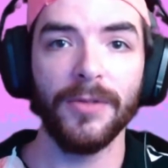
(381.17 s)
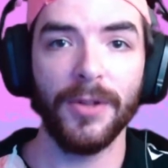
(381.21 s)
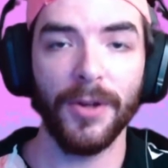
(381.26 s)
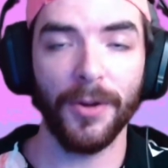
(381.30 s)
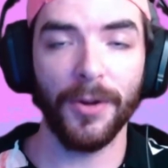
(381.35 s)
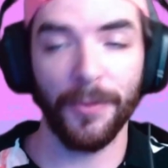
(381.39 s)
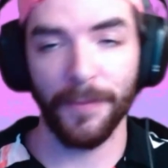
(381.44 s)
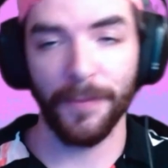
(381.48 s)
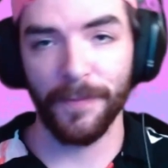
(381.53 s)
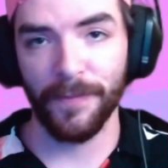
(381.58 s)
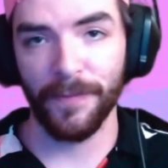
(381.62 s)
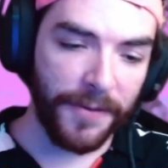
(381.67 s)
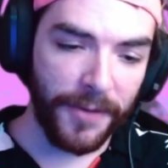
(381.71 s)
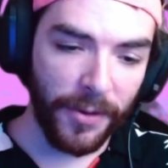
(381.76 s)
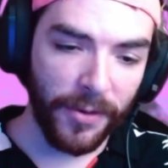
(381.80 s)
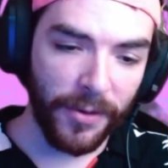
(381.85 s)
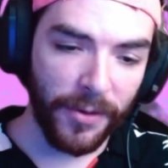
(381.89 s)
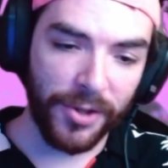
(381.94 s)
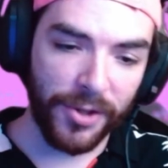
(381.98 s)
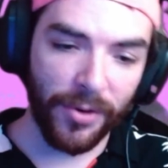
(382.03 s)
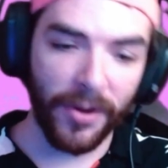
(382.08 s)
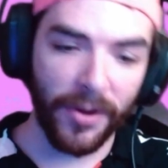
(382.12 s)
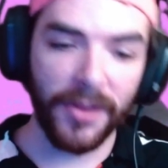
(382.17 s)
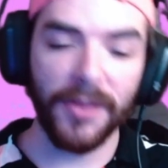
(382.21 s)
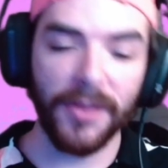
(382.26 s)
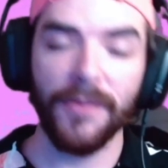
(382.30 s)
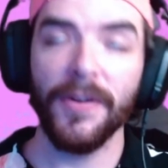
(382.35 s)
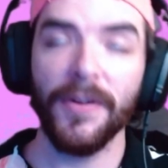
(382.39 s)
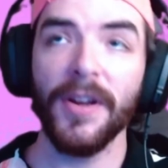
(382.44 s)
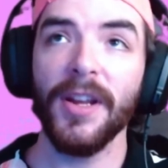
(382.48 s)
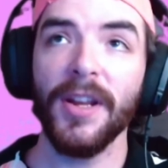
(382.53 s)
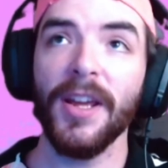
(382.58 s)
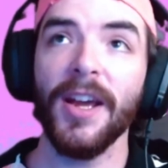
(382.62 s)
too. So if you enjoyed the
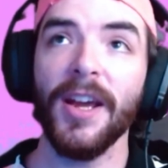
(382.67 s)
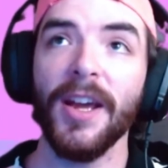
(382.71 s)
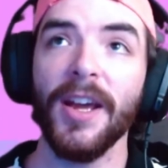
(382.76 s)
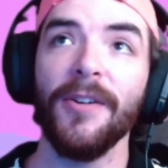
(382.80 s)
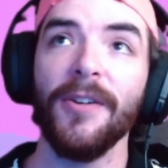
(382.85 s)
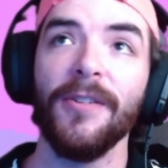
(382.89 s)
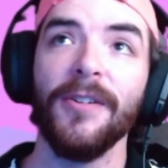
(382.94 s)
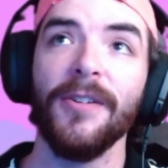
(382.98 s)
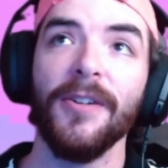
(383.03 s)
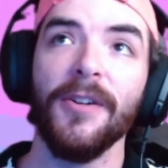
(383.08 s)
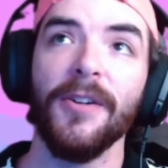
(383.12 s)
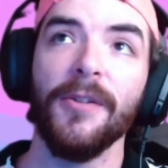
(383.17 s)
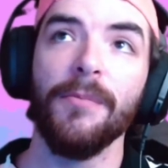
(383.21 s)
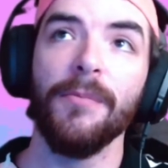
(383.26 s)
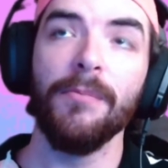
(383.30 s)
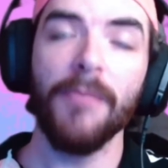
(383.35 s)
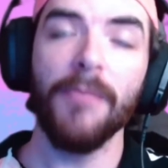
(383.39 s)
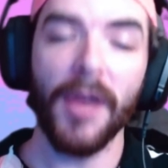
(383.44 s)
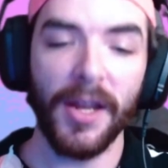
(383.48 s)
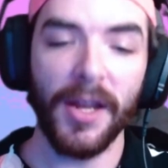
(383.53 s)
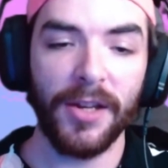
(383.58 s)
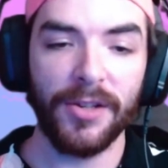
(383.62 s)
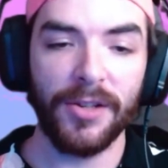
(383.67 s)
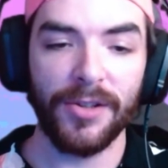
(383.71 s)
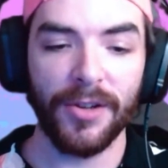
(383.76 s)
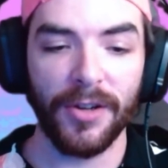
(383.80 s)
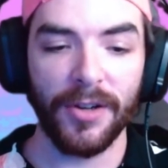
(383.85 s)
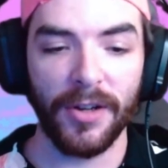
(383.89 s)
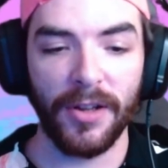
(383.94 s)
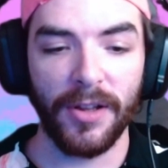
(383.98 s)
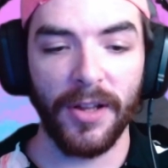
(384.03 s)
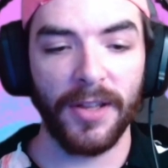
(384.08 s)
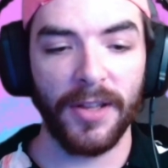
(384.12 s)
video, Make
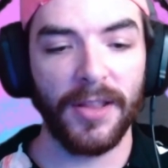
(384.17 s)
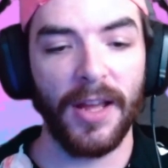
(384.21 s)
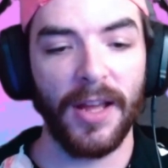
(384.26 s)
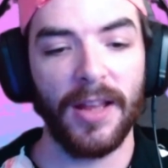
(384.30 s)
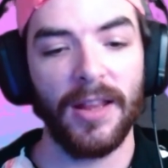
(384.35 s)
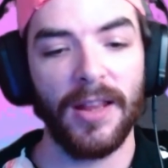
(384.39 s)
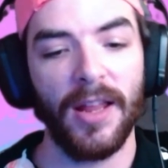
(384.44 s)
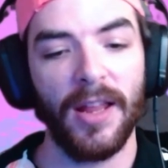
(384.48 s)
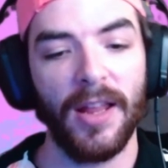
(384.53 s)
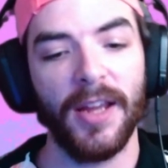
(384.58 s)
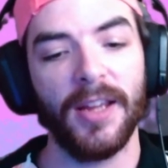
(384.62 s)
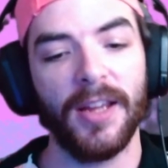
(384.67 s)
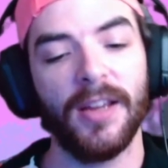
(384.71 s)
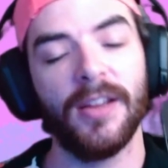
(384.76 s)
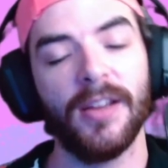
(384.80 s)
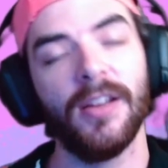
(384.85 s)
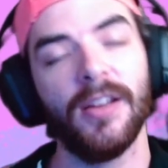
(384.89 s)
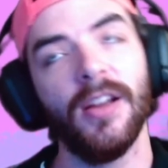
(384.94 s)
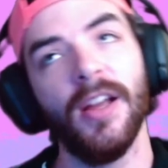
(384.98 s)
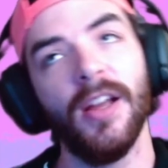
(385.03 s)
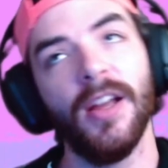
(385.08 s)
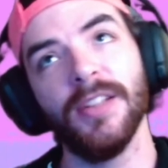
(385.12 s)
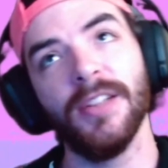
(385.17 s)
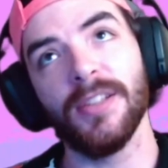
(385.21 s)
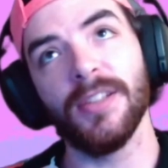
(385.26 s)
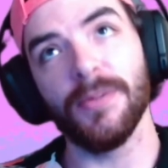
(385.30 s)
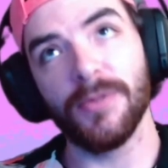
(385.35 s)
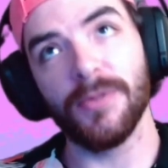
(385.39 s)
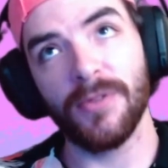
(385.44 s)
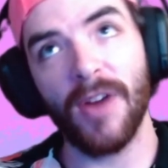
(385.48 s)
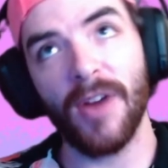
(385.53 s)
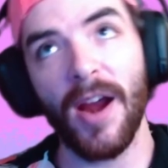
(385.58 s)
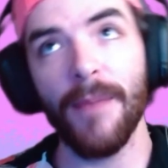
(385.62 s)
sure to click that like and
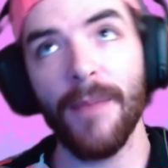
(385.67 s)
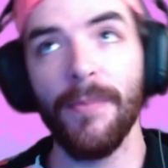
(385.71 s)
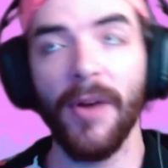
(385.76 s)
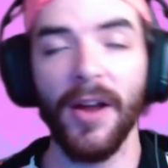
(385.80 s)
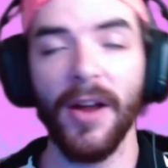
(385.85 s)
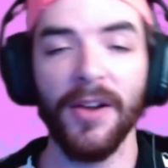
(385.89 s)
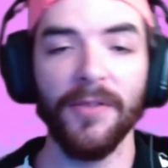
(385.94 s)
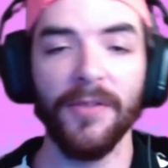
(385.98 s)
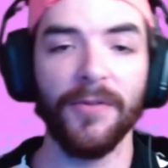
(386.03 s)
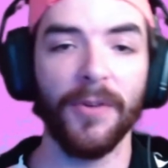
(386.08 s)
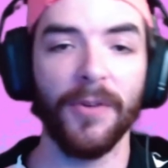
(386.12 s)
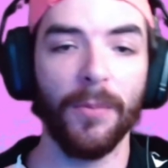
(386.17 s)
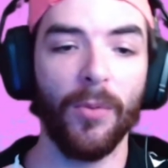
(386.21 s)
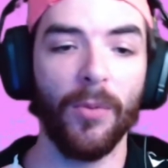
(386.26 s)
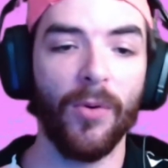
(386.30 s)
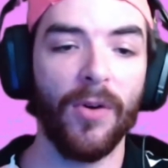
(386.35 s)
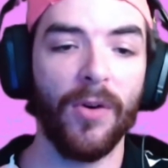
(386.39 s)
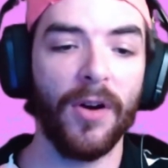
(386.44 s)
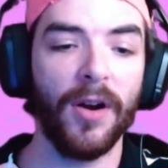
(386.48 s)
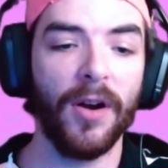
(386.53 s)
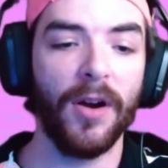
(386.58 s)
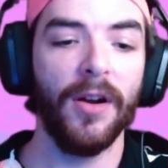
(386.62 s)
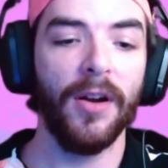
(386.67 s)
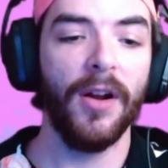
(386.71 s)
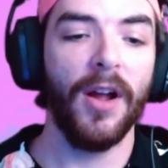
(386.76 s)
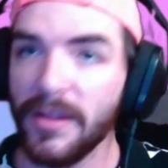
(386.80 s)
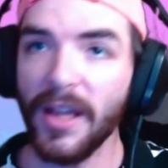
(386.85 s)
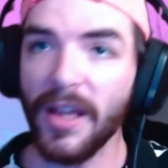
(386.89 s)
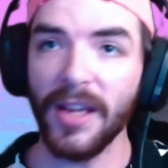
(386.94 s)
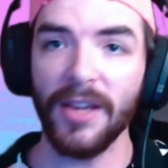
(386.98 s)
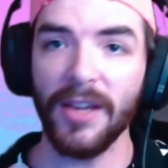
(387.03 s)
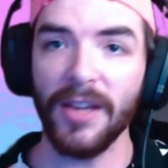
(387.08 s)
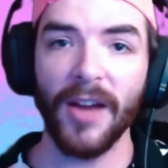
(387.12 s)
subscribe button for more.
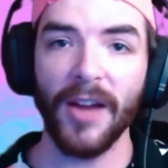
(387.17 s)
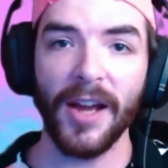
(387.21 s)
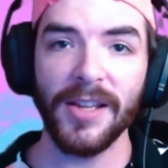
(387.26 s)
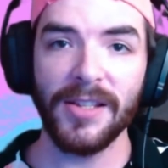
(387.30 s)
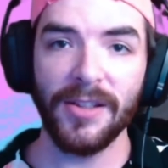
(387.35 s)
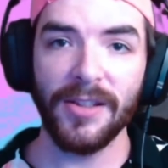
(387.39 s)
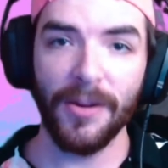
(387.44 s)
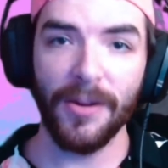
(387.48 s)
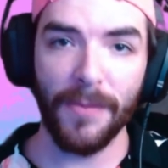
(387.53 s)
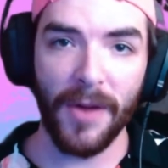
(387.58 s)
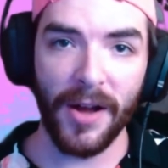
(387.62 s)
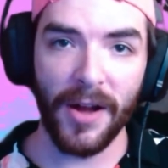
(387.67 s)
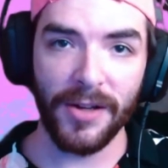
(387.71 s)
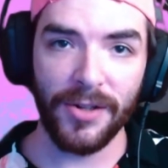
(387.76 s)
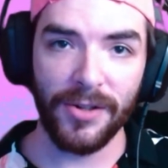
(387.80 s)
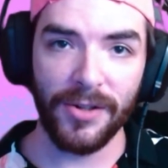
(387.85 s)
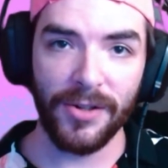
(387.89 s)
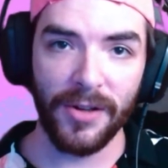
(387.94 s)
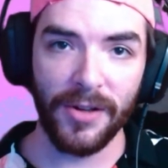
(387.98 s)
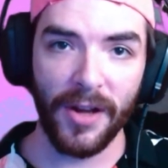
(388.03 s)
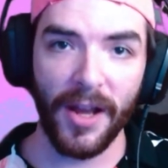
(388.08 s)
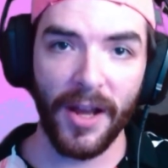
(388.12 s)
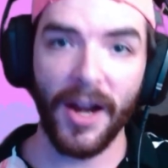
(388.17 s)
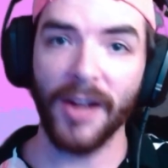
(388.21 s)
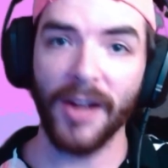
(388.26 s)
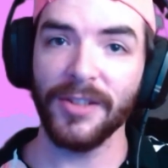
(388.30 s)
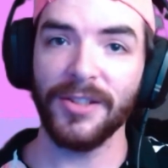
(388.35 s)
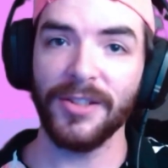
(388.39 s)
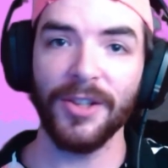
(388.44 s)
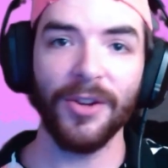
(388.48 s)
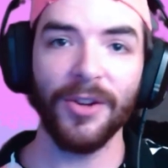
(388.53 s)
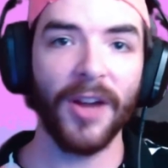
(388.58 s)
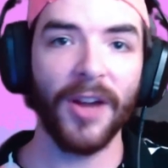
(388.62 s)
Thank you guys so much, and I'll
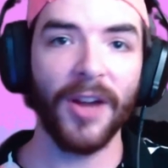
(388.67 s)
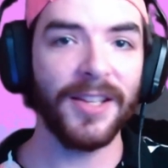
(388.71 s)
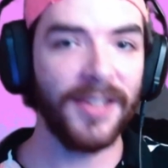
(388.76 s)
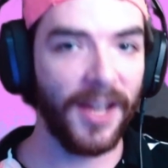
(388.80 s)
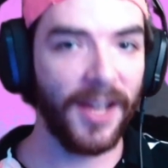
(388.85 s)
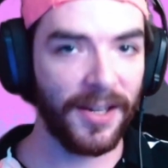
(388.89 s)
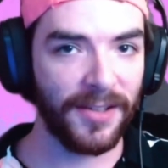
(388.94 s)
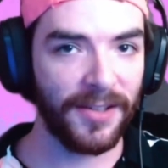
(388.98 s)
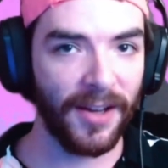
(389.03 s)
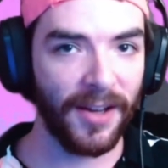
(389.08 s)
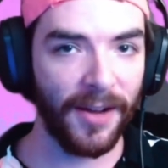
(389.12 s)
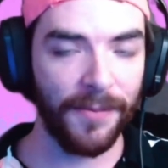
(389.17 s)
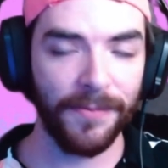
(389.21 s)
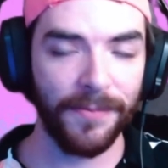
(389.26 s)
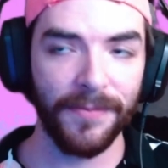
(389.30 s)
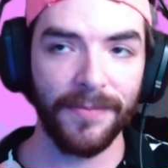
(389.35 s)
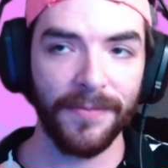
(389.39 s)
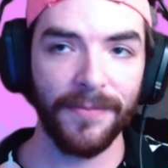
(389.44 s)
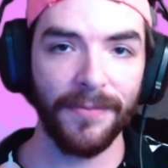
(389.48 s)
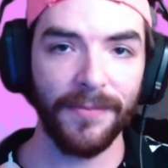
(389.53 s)
see you guys next time.